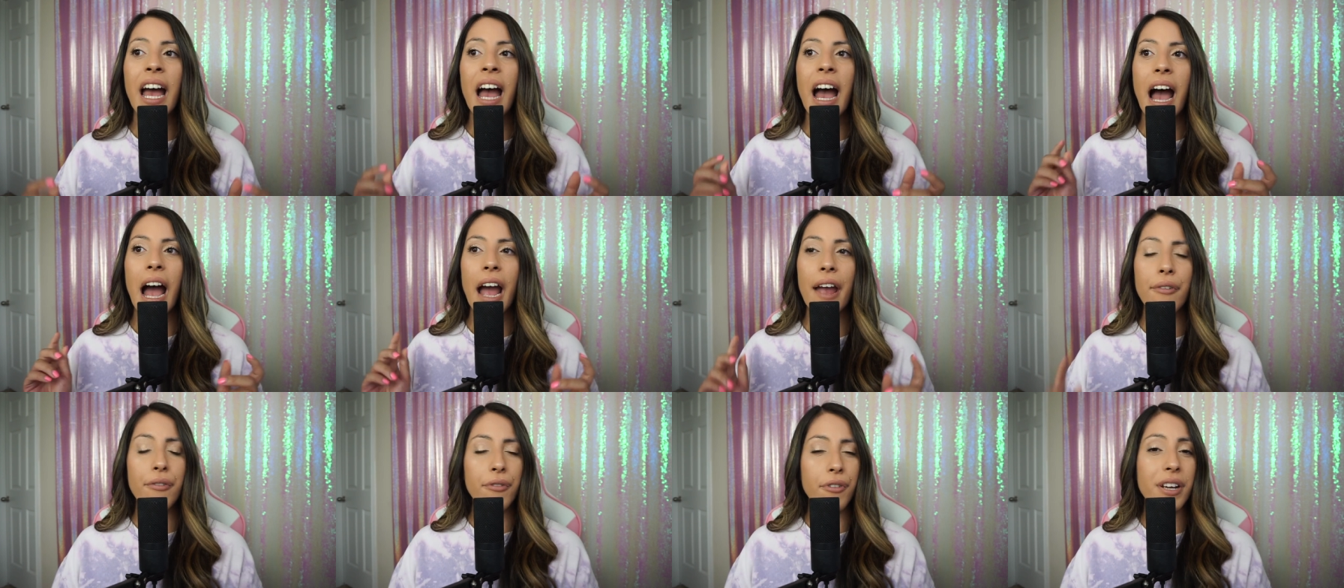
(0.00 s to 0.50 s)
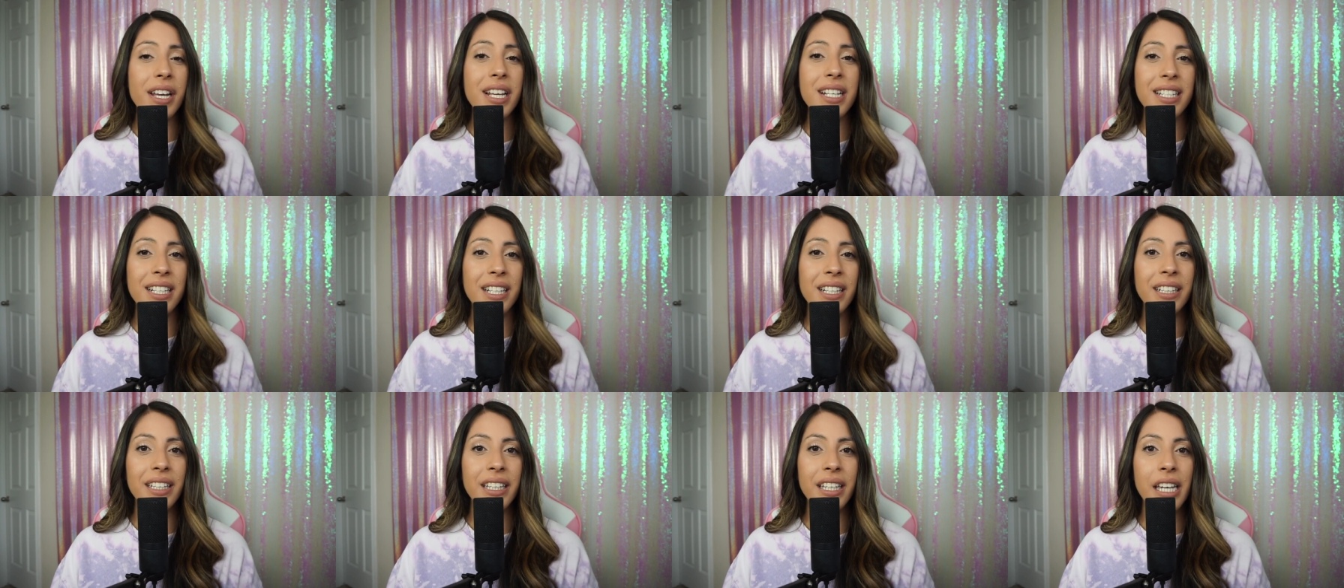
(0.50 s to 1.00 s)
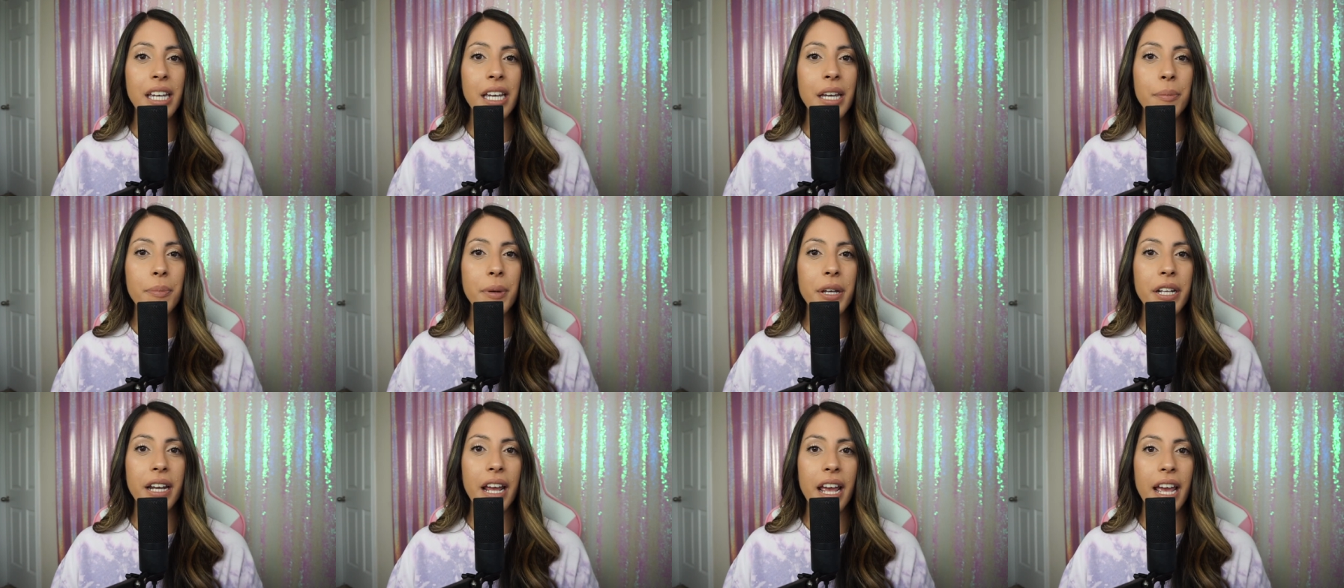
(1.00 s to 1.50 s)
I've recently
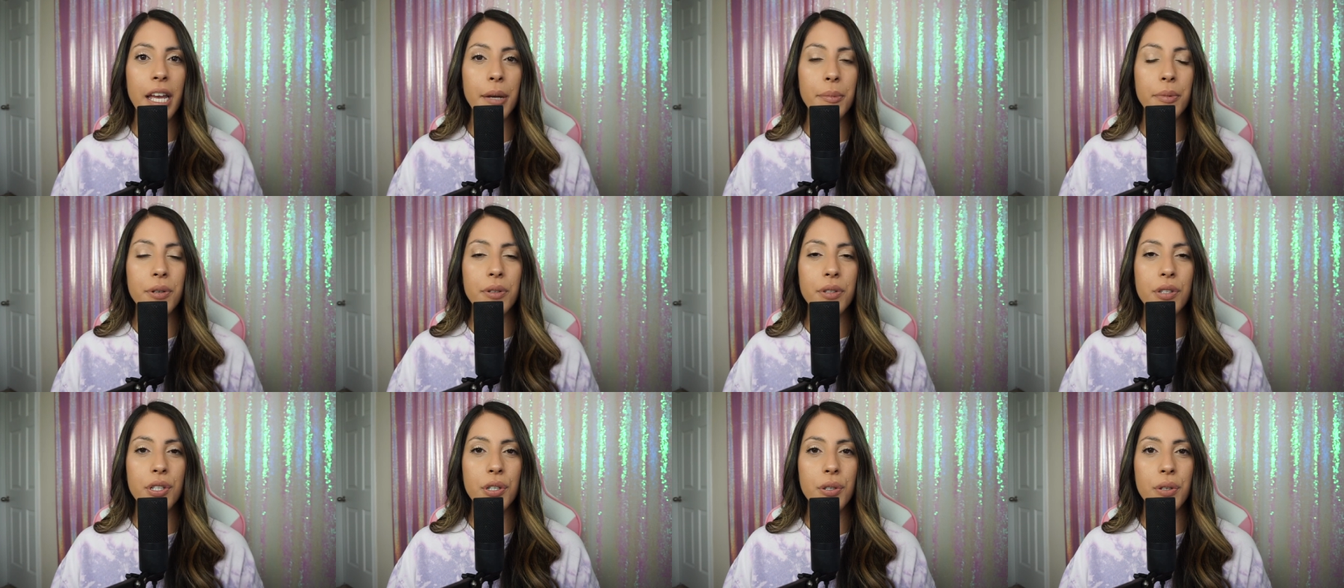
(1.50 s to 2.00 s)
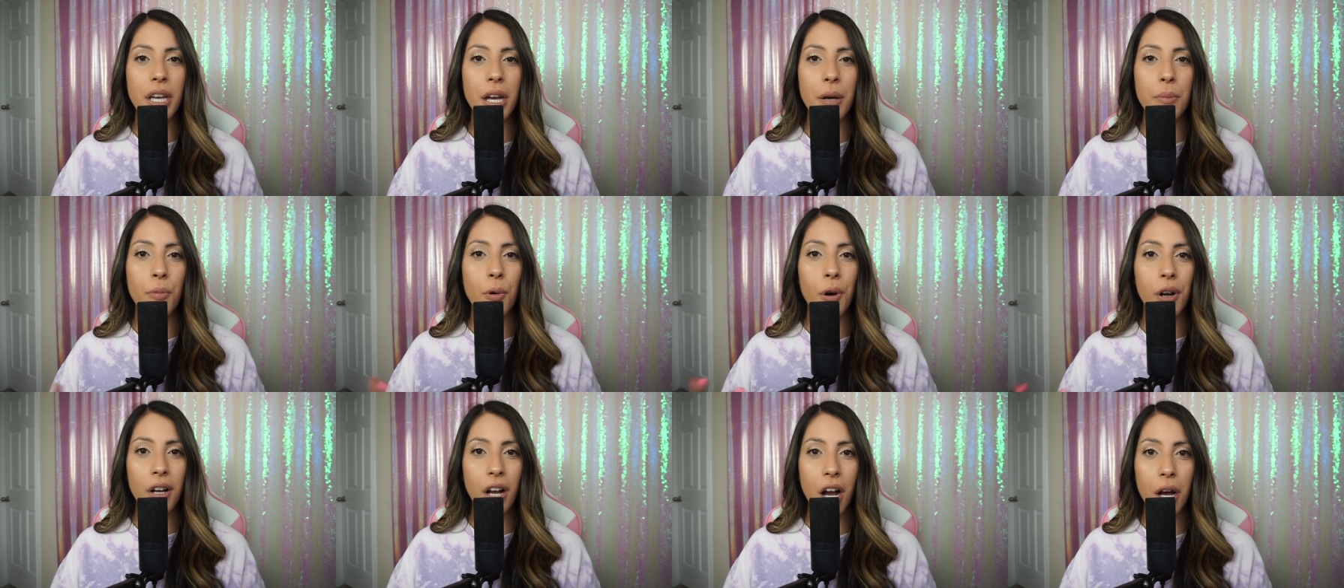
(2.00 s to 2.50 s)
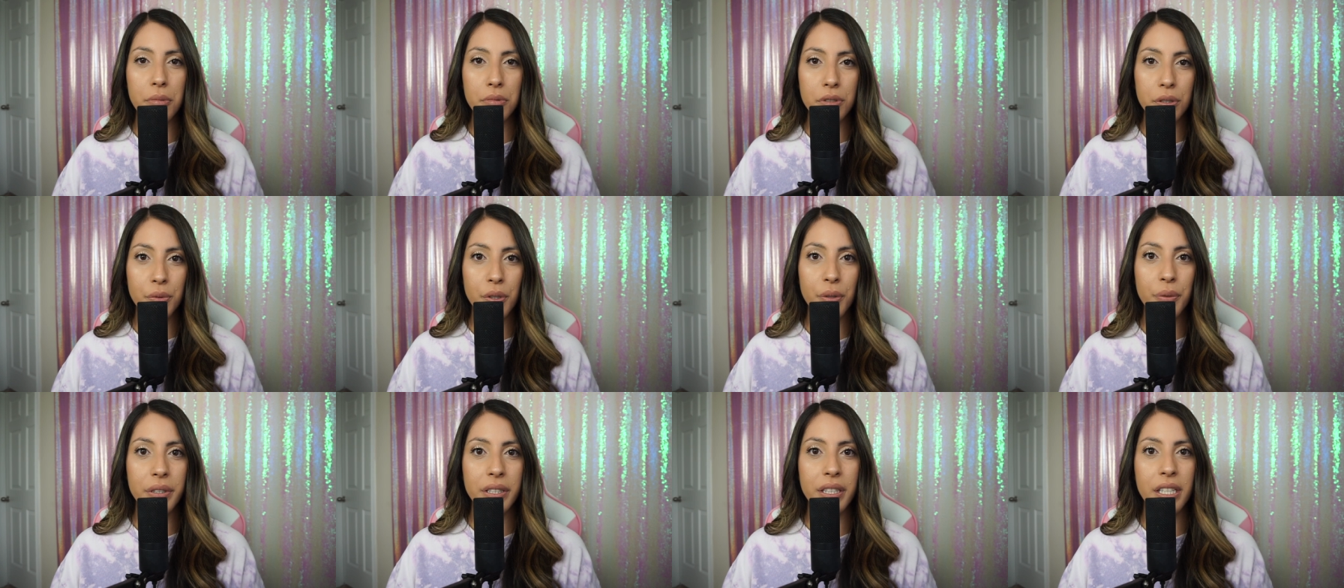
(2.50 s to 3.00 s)
been able to get more
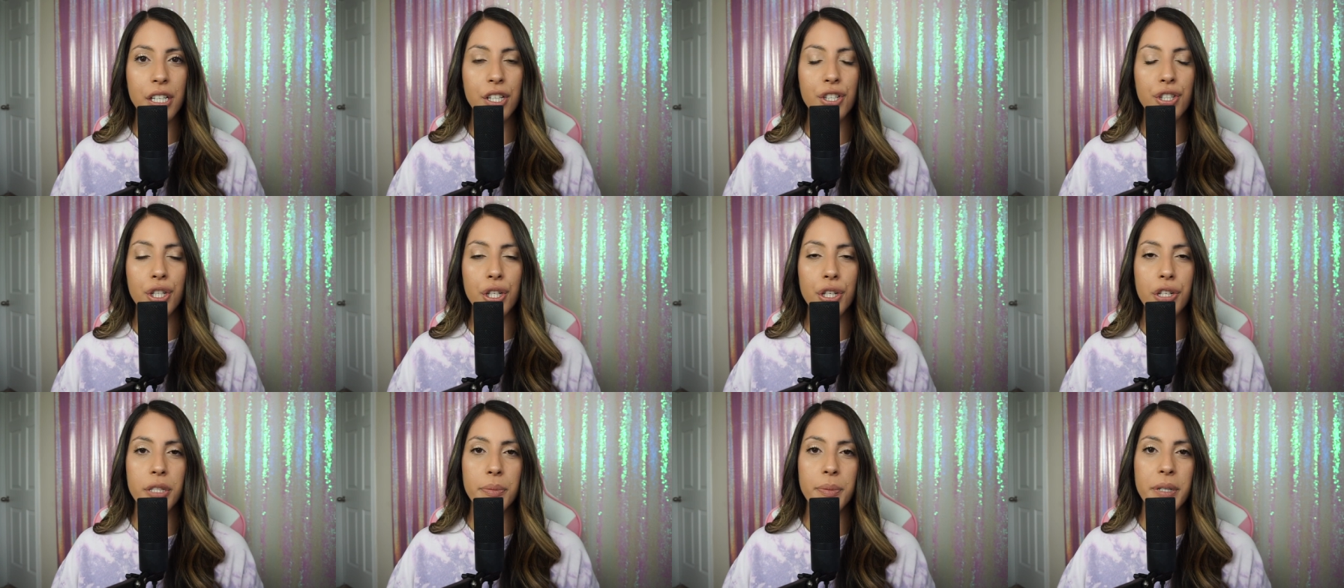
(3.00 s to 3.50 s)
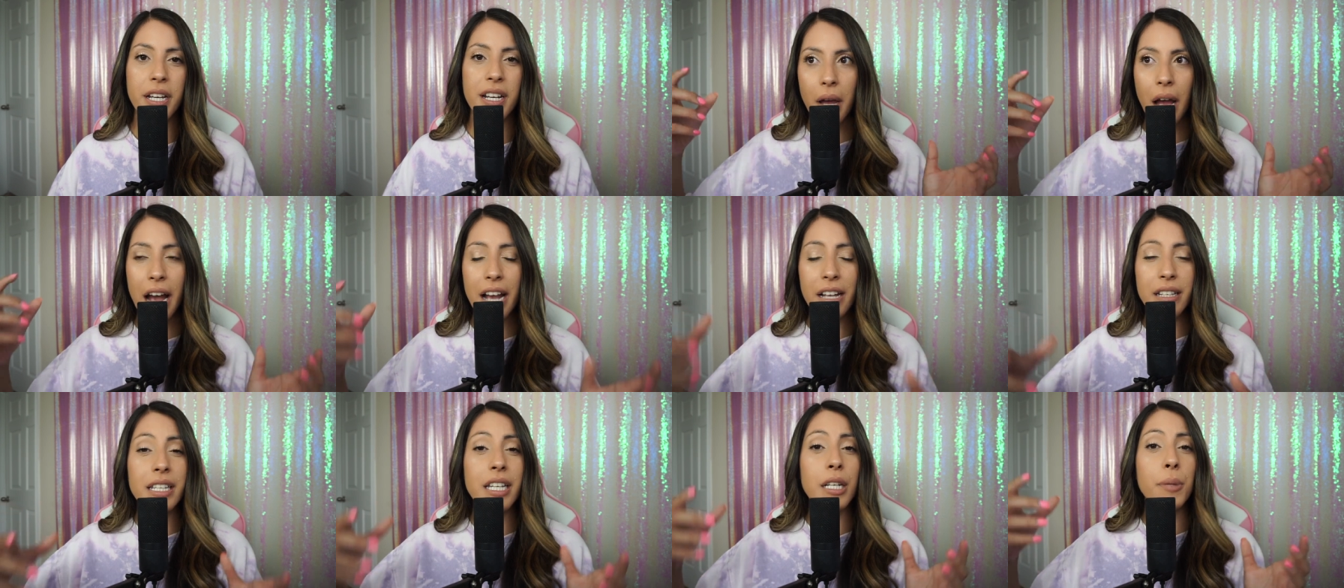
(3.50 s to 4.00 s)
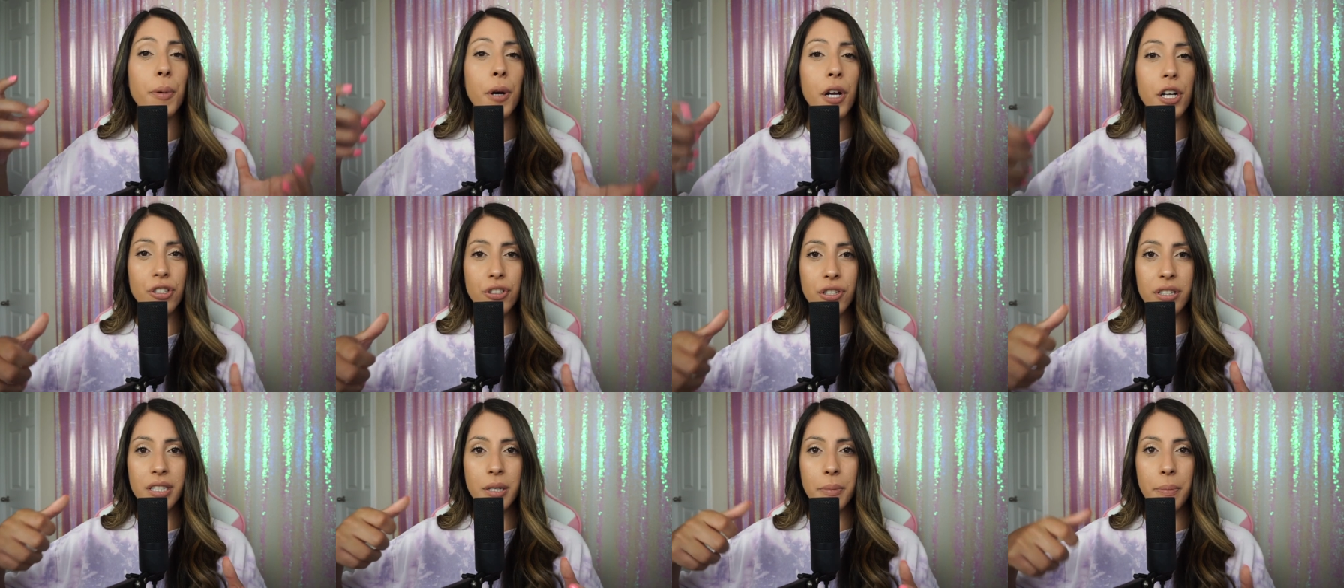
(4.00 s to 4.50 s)
comfortable with these shoes because I did
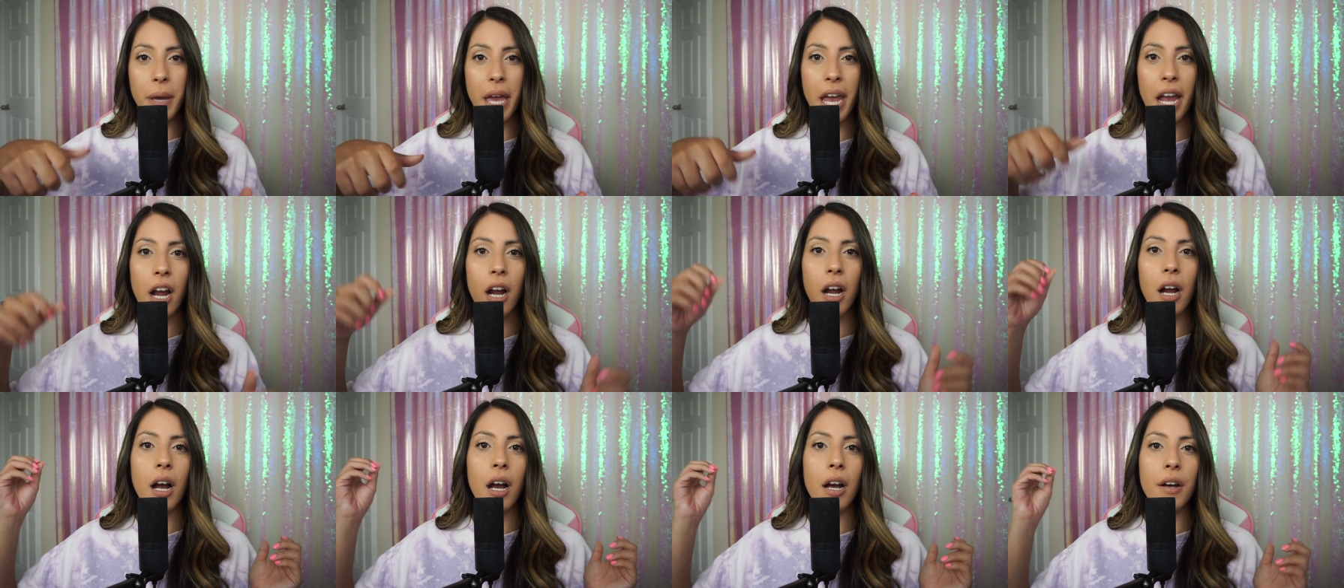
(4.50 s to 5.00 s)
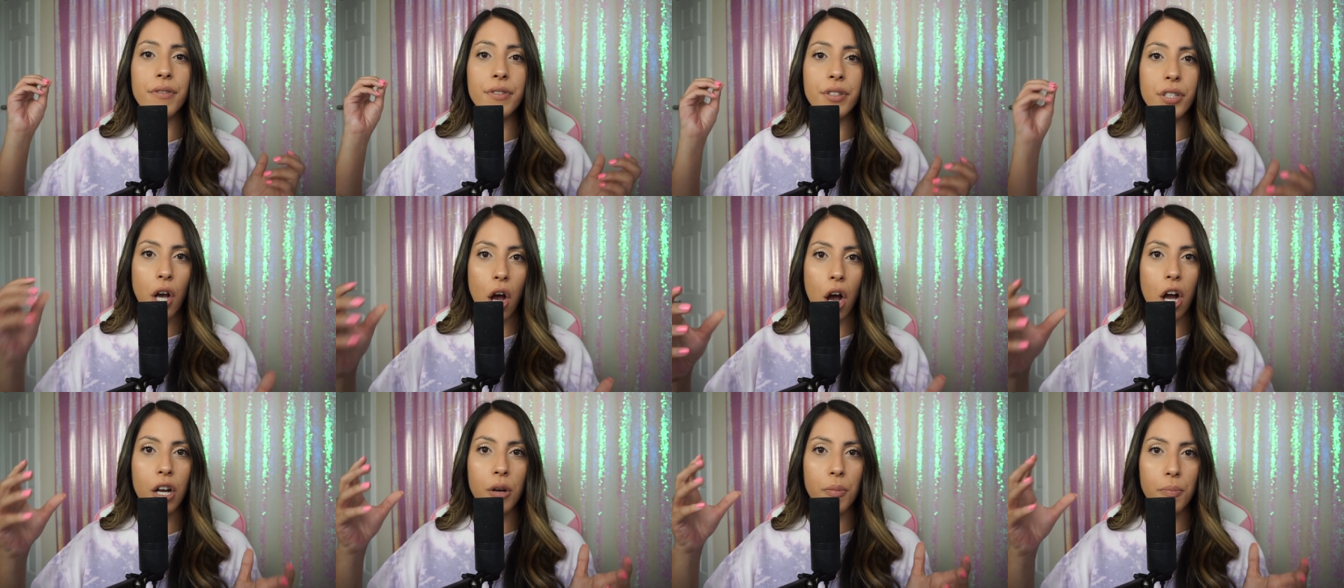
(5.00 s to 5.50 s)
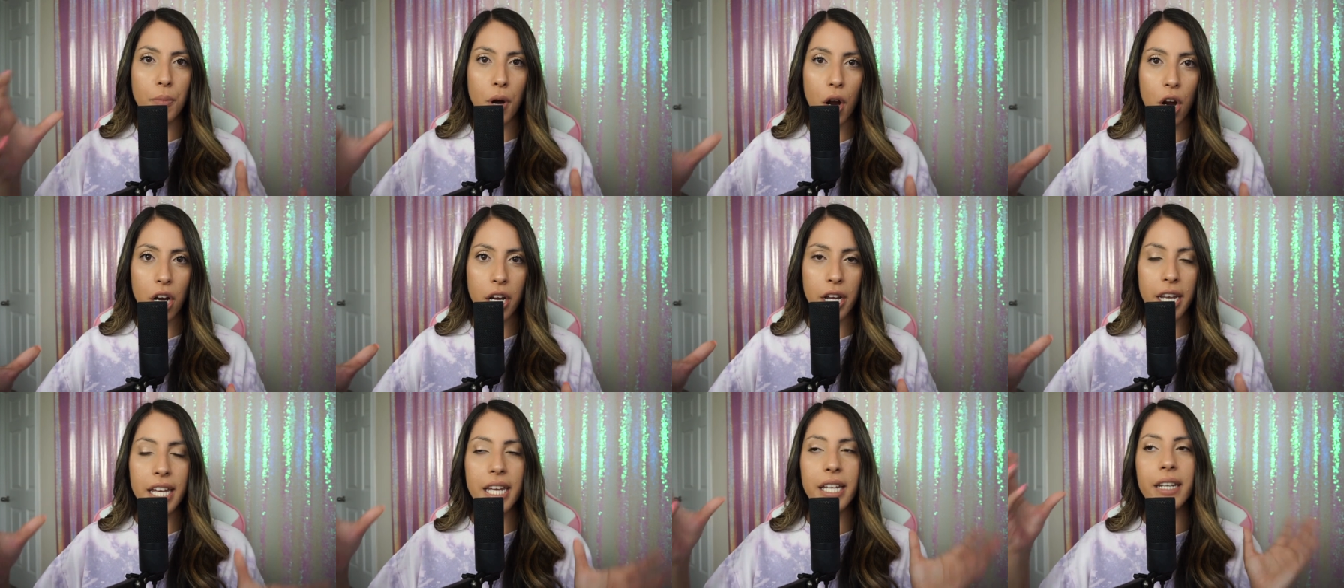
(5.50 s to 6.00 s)
purchase a pair of Doc
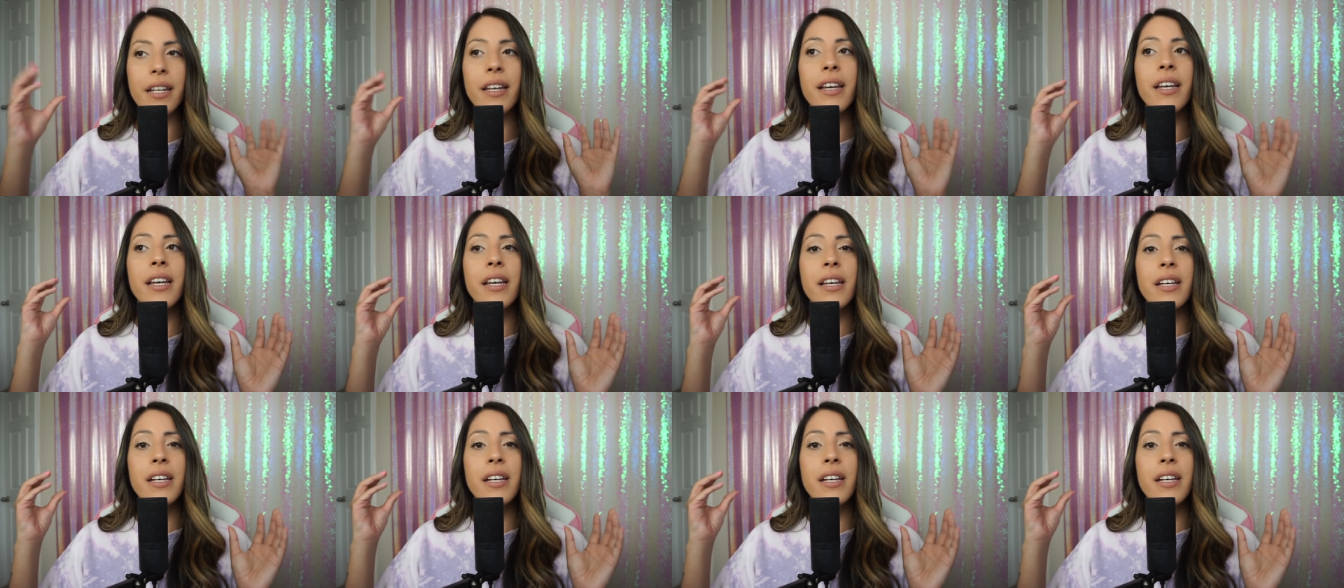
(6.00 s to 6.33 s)
Marten